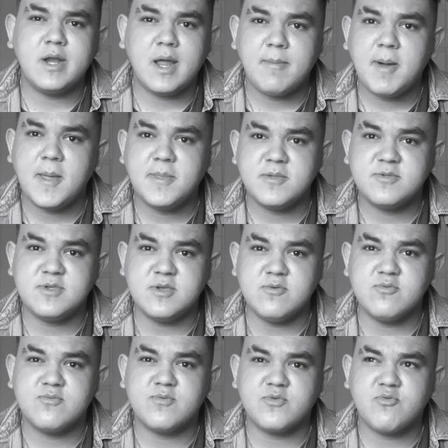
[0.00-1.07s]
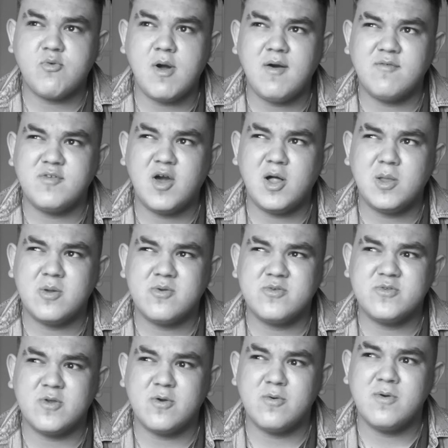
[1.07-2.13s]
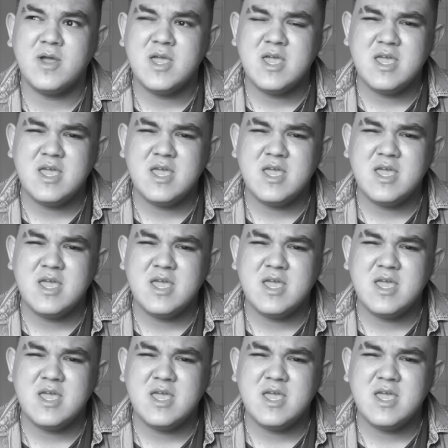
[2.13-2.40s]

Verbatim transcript: I bought this used for $12, so